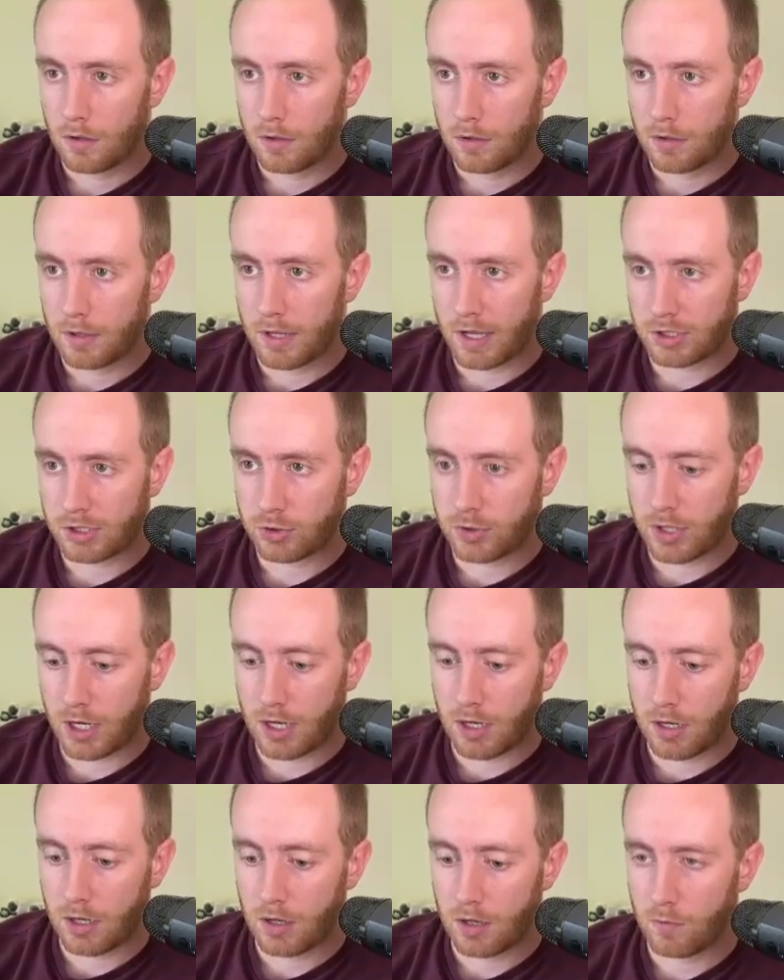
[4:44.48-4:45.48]
Next trick:
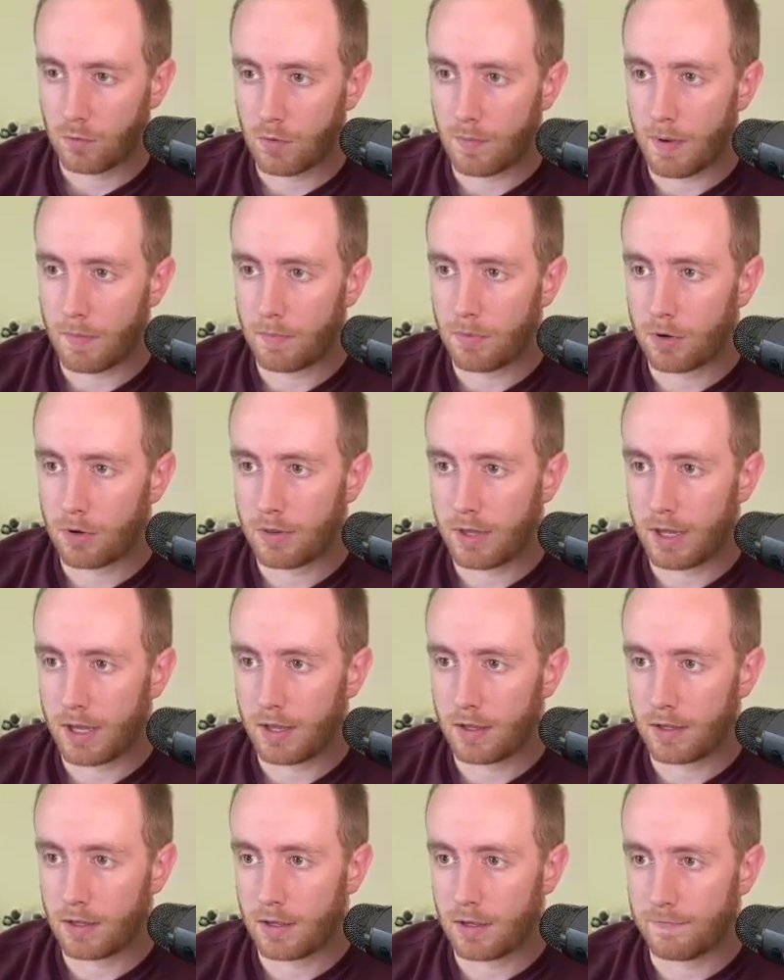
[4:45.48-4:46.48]
remember
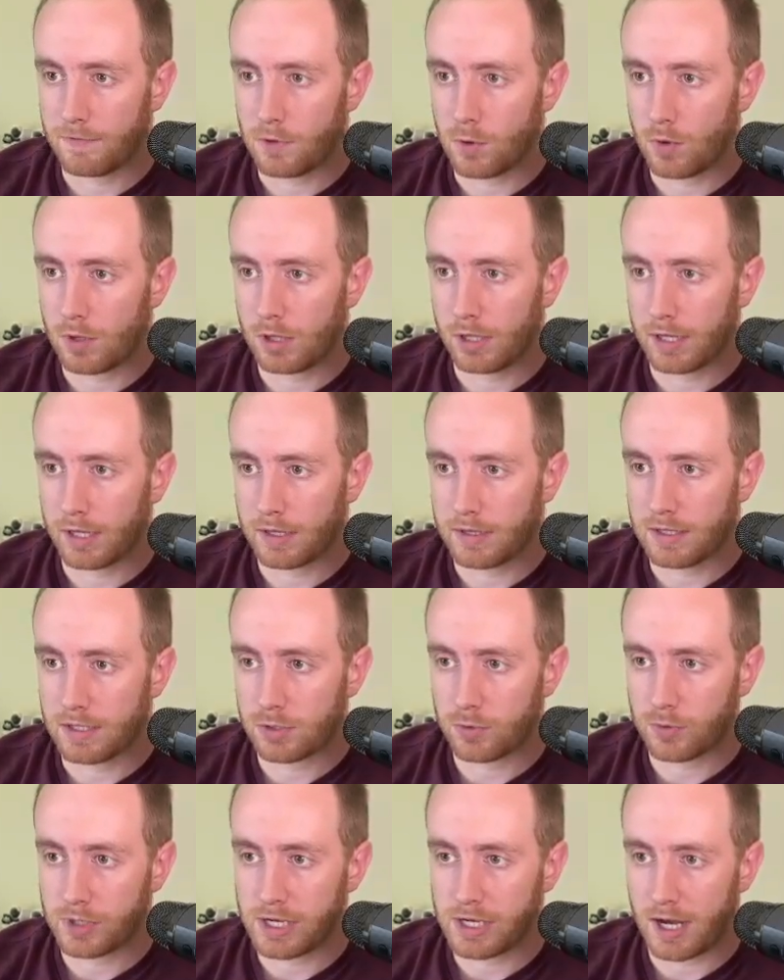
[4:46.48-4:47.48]
that if you click these
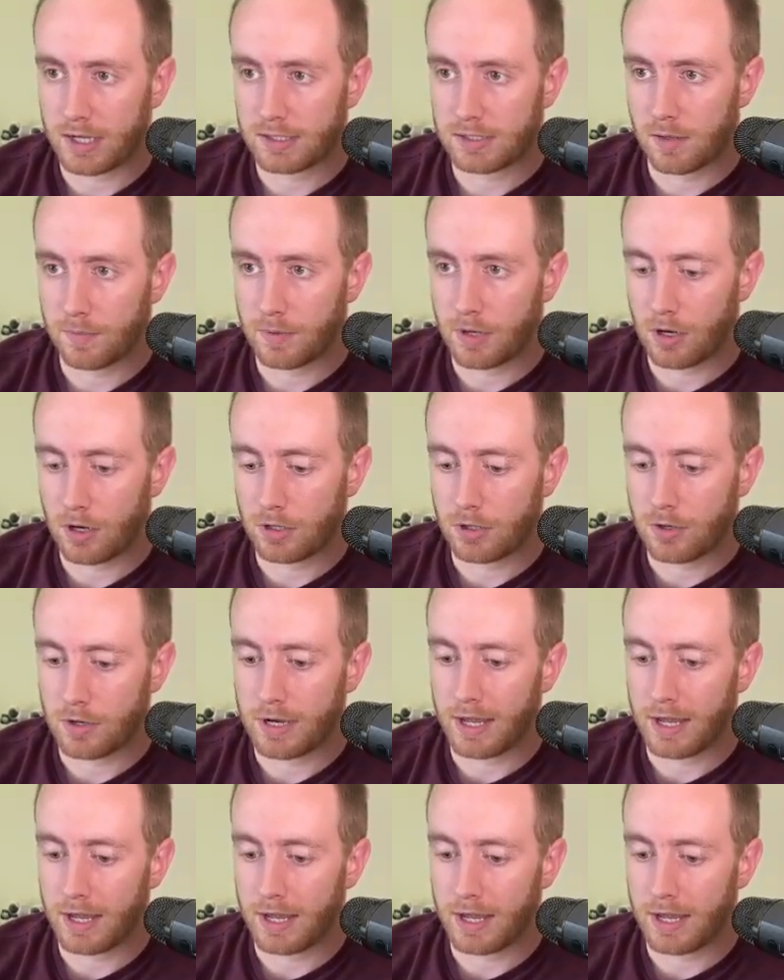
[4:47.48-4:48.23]
three dots up here, you can